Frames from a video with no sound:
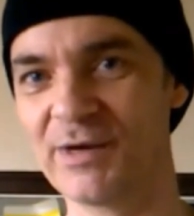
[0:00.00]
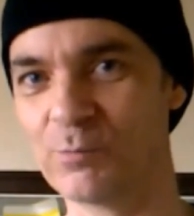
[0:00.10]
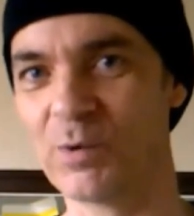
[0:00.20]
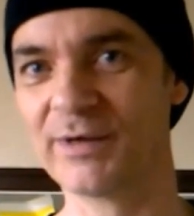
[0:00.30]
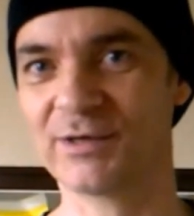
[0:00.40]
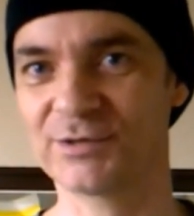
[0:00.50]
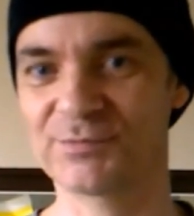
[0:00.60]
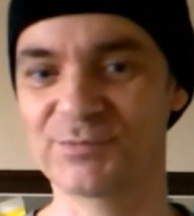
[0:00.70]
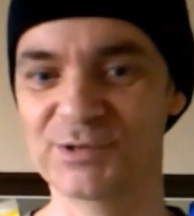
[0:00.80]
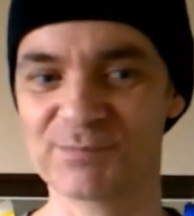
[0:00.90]
they're
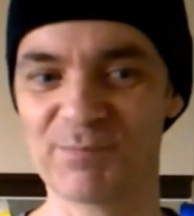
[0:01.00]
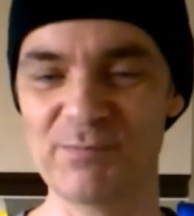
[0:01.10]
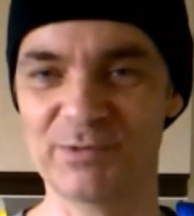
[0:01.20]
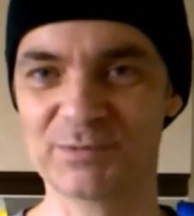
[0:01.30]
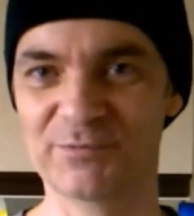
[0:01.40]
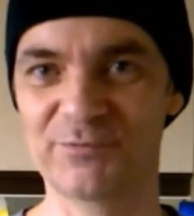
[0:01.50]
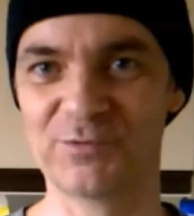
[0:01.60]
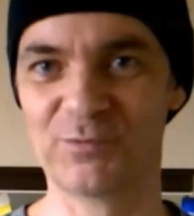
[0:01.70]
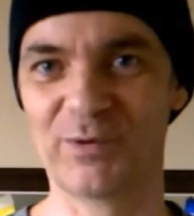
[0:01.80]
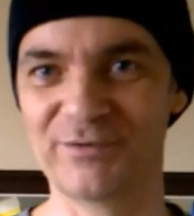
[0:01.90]
awake just moments before,